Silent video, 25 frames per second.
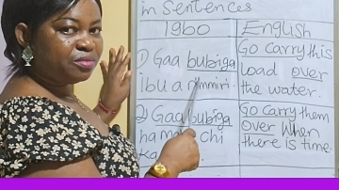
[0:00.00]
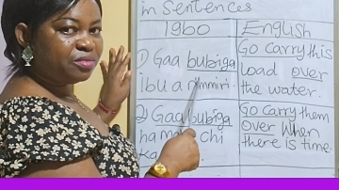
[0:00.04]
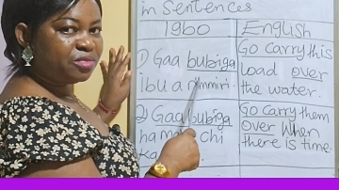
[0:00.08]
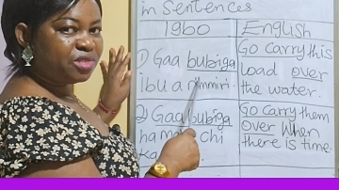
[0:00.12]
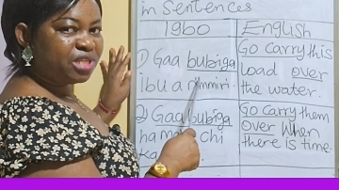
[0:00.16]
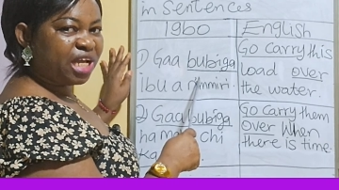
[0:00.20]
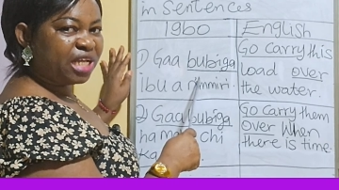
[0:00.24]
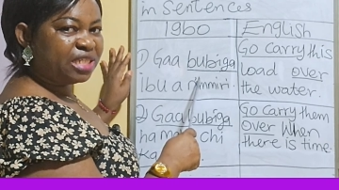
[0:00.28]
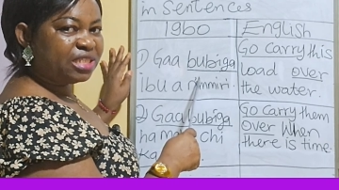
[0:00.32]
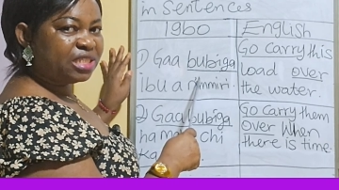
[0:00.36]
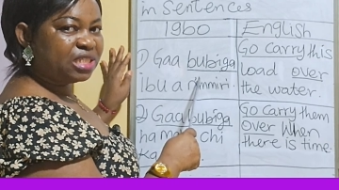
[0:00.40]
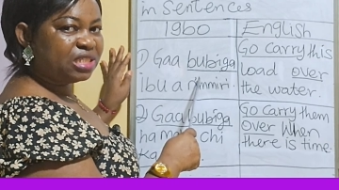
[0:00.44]

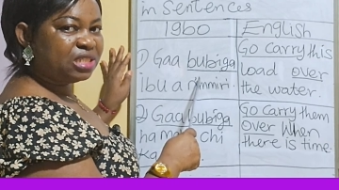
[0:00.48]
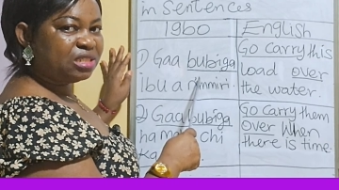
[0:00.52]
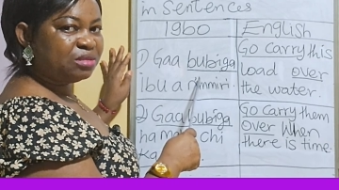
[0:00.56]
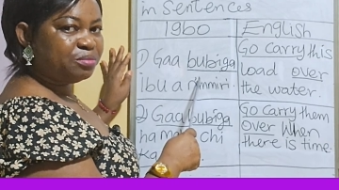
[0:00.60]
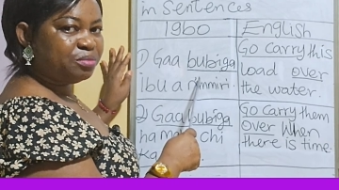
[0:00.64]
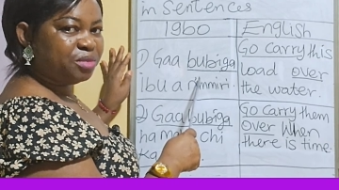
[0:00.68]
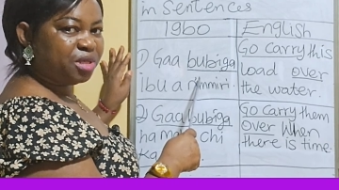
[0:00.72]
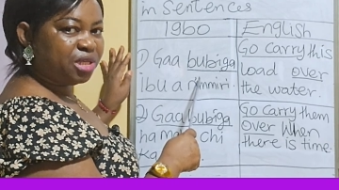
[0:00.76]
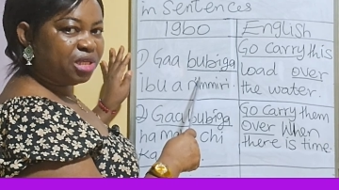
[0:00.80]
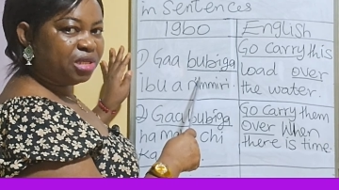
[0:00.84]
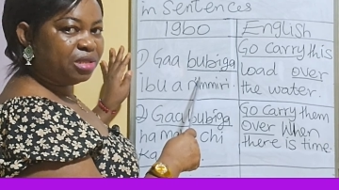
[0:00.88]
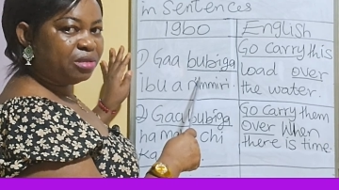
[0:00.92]
That is
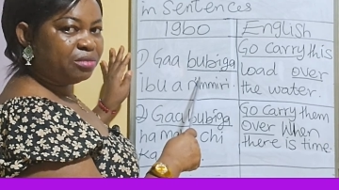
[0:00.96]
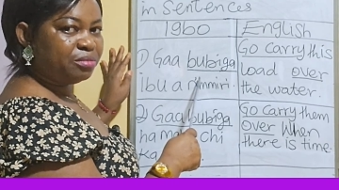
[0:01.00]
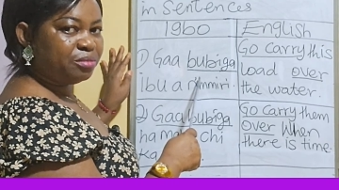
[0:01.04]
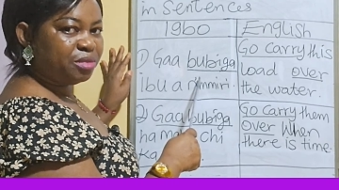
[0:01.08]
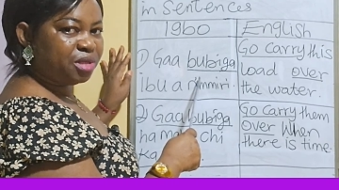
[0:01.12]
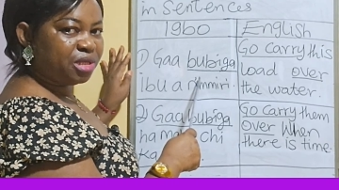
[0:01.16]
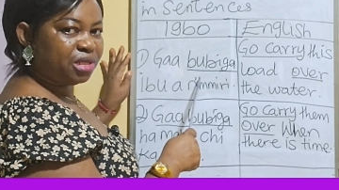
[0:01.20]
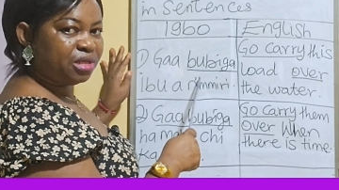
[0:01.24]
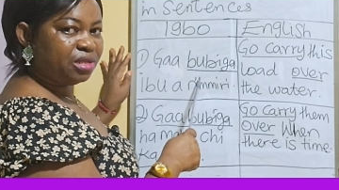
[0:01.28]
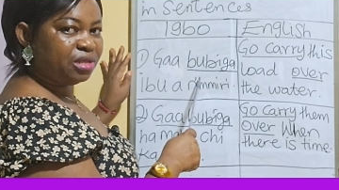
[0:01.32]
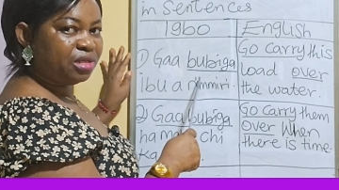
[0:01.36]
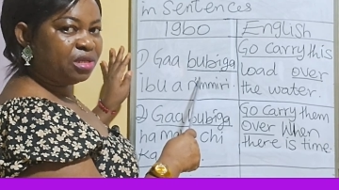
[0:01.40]
me.
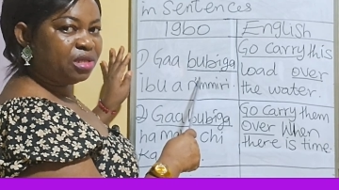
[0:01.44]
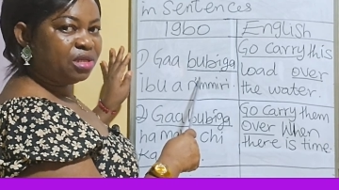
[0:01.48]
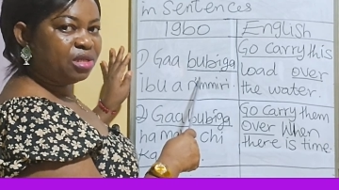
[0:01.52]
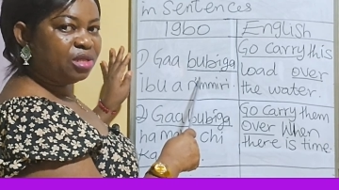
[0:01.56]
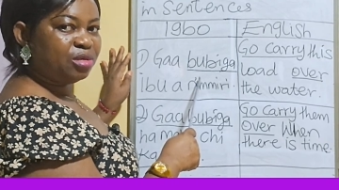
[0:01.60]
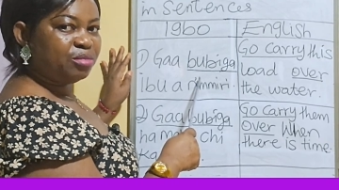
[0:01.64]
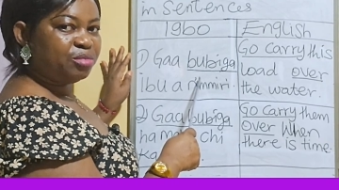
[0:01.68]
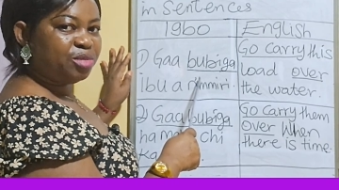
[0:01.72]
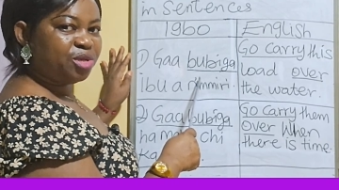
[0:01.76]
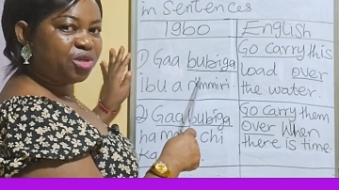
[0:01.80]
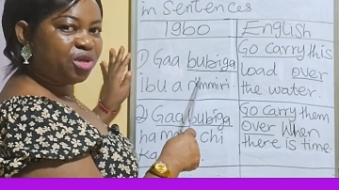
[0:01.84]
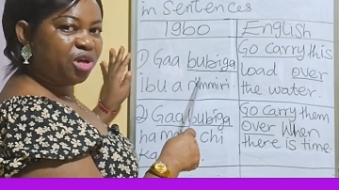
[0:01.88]

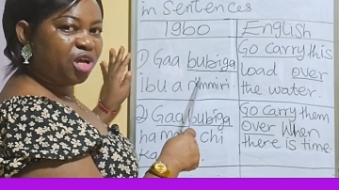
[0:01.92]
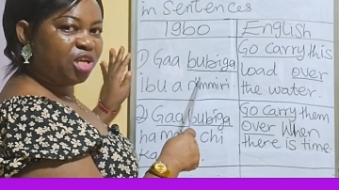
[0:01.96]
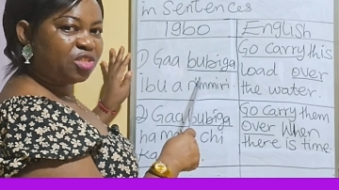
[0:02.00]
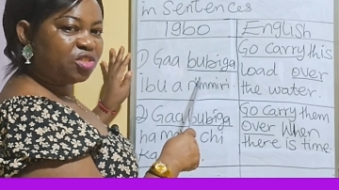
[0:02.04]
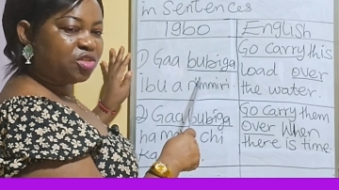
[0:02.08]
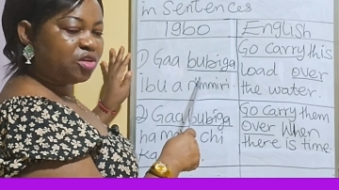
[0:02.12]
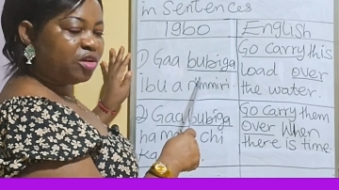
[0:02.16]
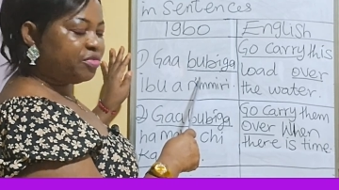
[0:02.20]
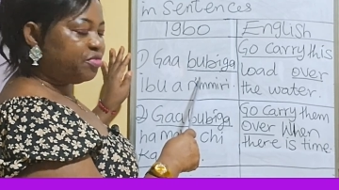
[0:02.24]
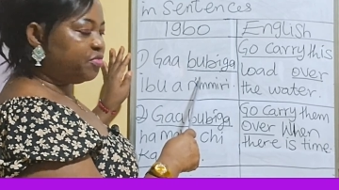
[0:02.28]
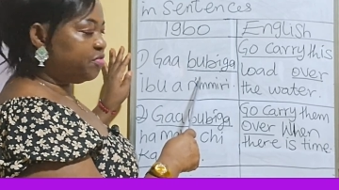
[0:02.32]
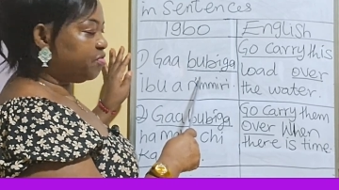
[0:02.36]
Because
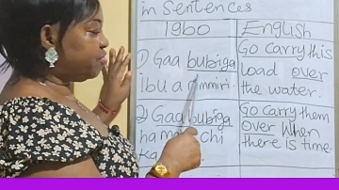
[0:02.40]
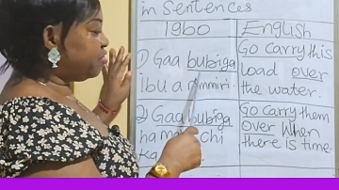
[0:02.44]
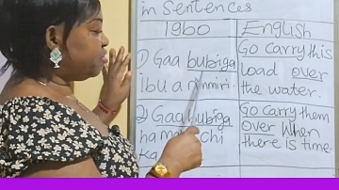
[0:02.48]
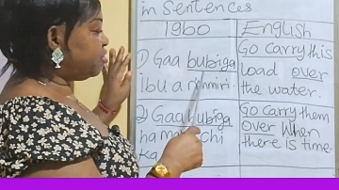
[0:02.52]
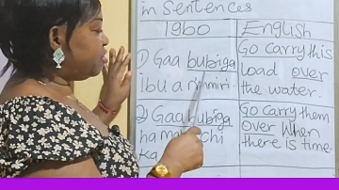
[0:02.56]
of